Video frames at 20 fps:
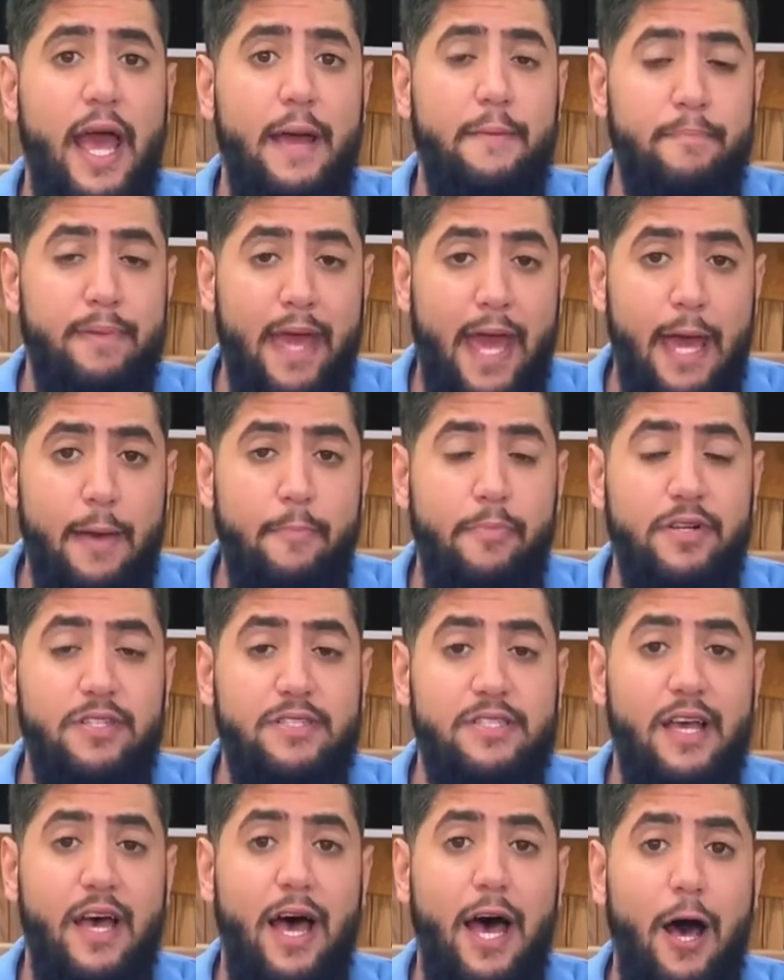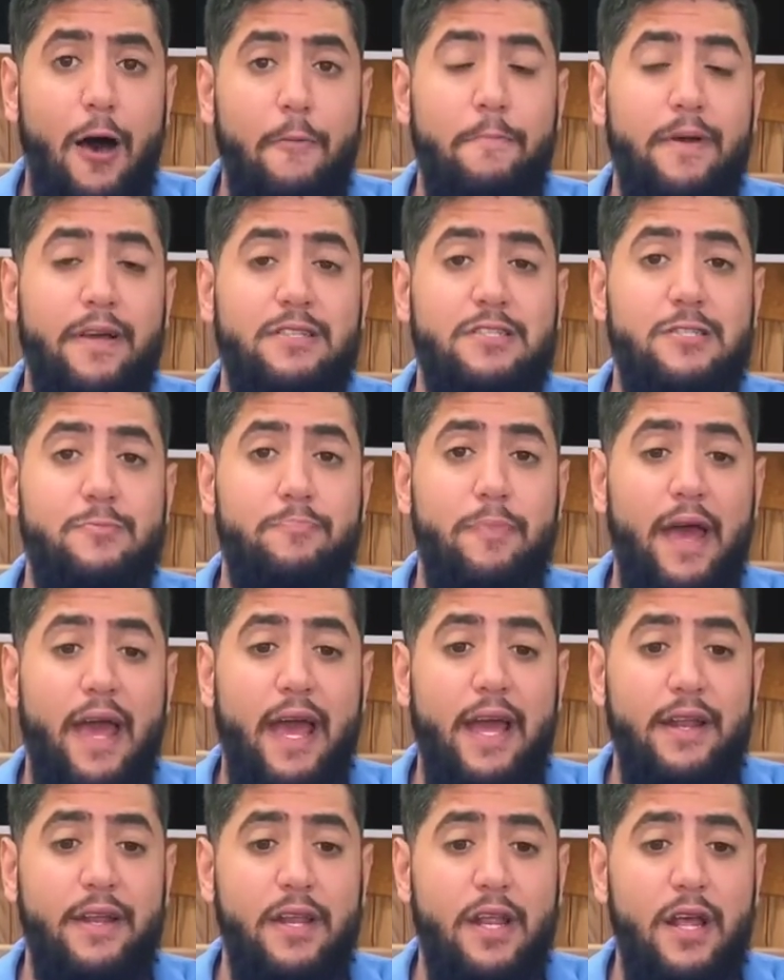be able to help
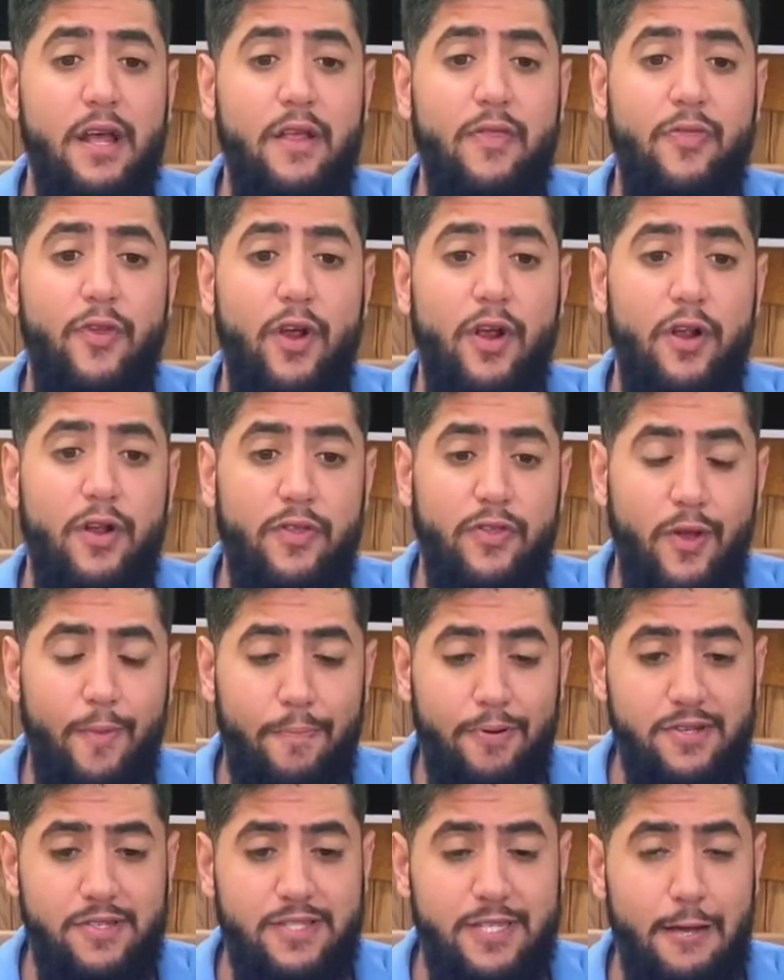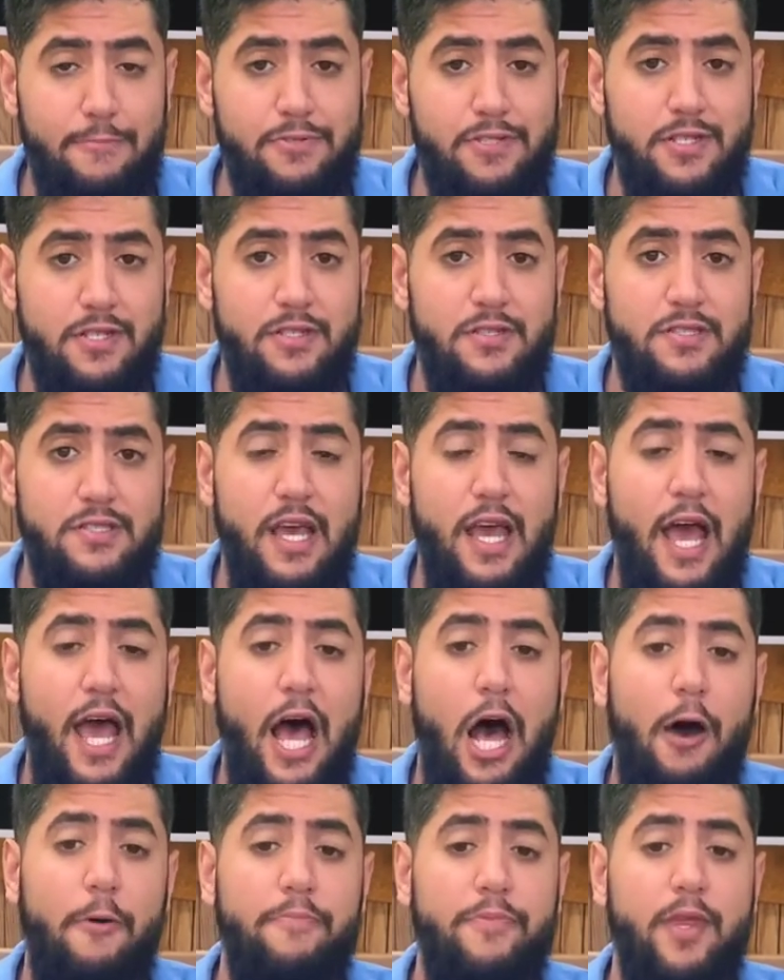expand their perceptions,
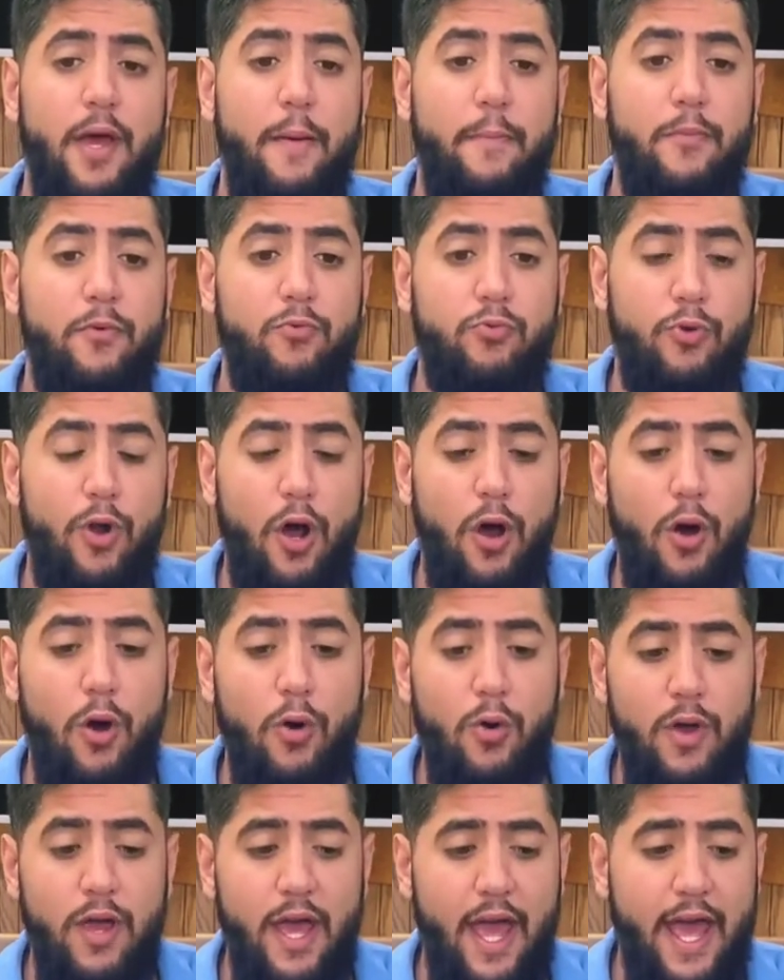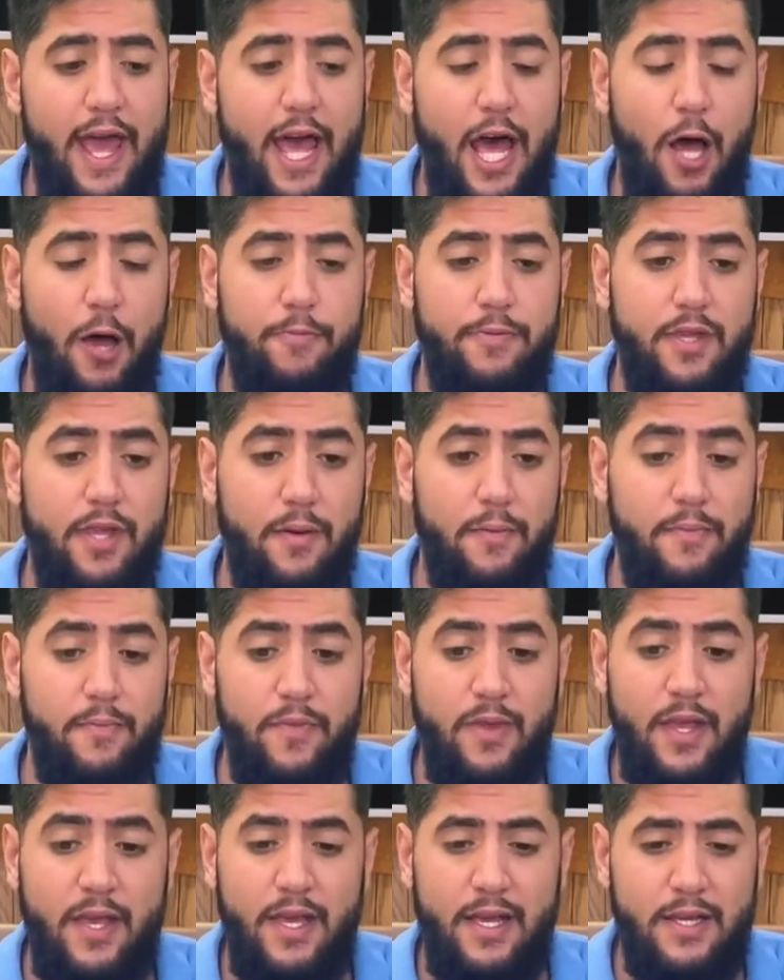help them grow, and help them
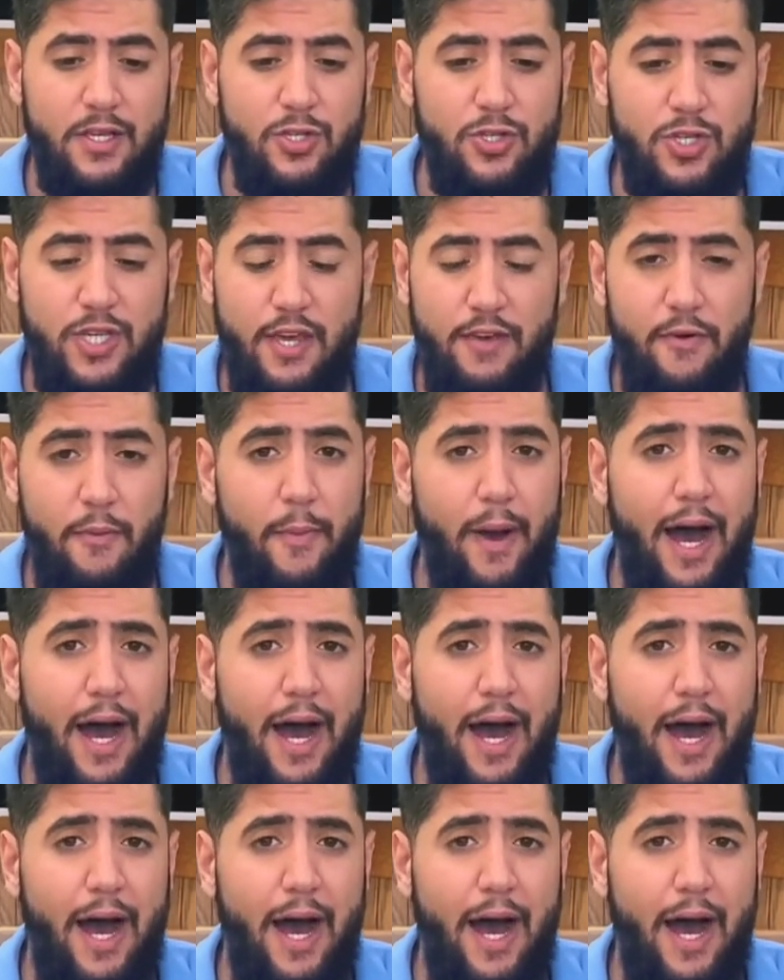give them an